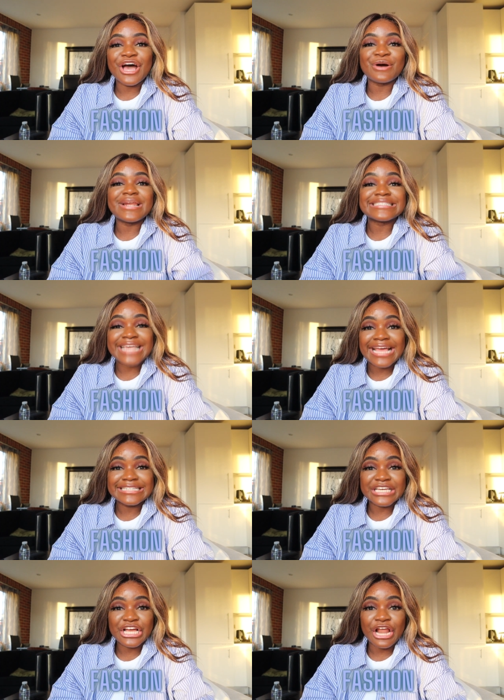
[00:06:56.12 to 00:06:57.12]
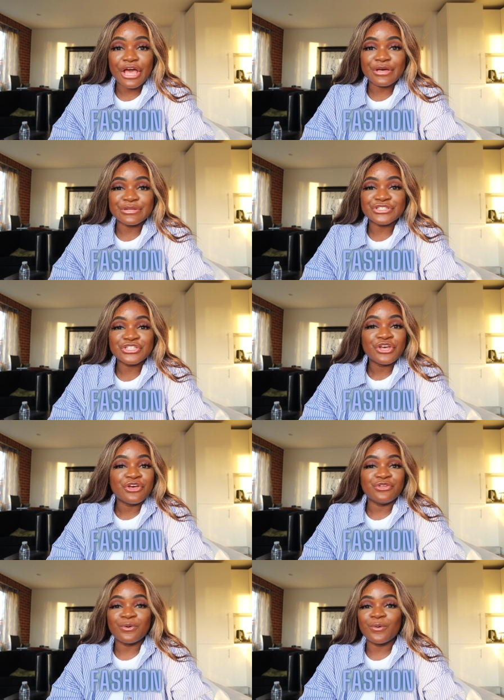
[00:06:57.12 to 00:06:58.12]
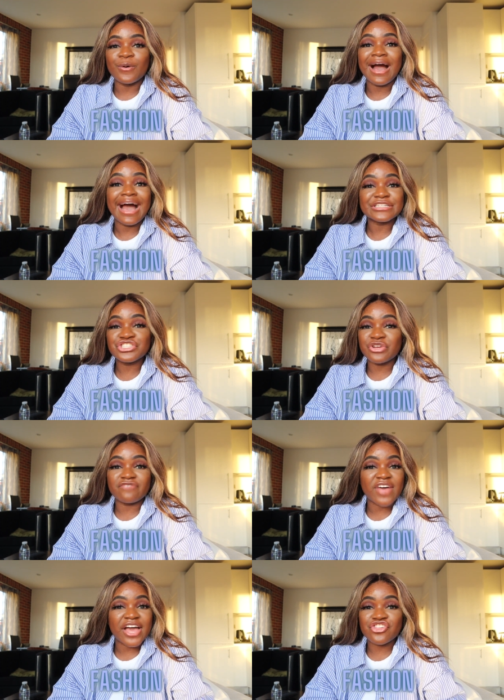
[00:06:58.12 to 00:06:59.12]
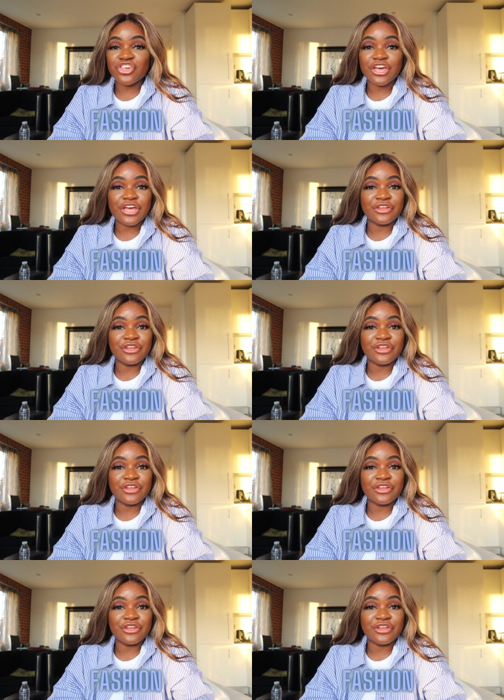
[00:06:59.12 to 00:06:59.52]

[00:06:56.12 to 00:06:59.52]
So let's get into clothes. Your high street fashion